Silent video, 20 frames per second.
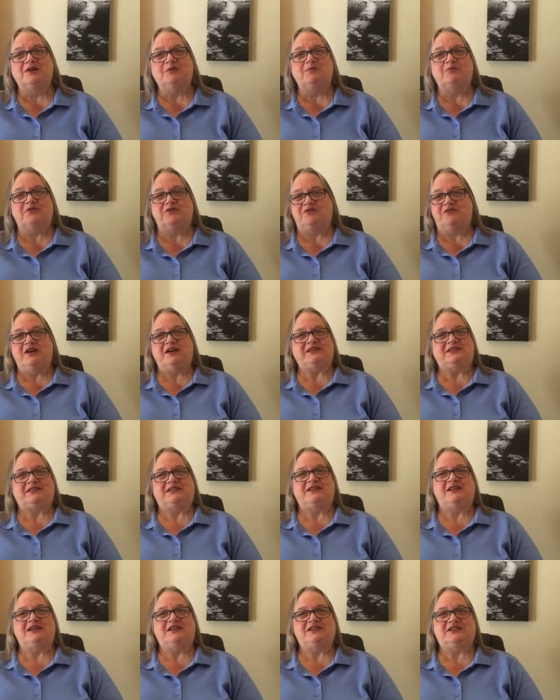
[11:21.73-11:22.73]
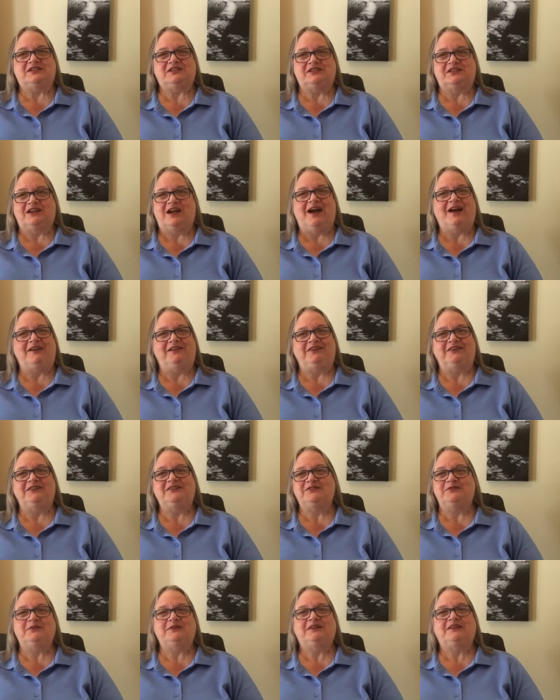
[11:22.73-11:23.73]
procrastination: I'll
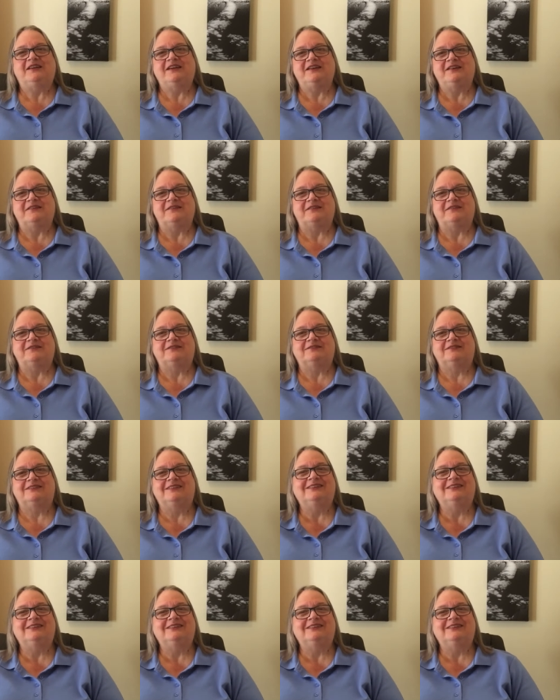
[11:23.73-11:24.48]
do it later.